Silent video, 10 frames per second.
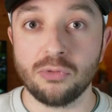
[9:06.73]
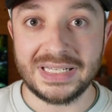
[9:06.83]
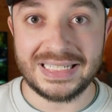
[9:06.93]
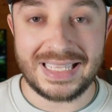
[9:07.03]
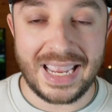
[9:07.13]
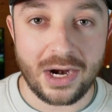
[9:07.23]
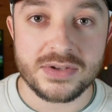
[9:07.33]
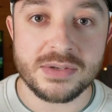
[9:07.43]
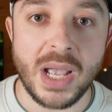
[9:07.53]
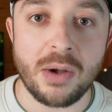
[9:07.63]
really
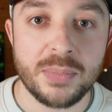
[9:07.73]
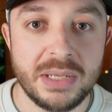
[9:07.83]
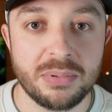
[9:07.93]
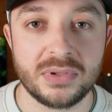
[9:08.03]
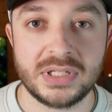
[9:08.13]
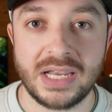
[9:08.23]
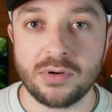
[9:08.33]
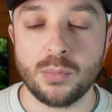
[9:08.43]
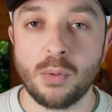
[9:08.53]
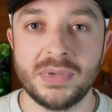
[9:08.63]
cares about people in
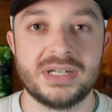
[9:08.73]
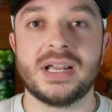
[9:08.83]
every moment,